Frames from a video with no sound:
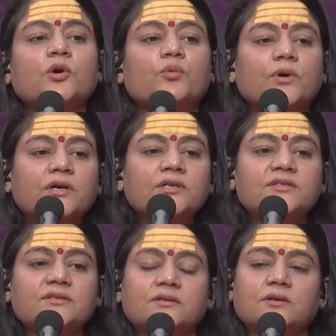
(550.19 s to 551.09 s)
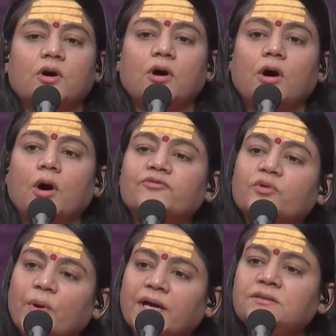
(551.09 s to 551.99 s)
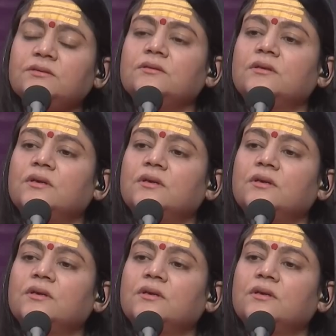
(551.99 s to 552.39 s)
the words of the one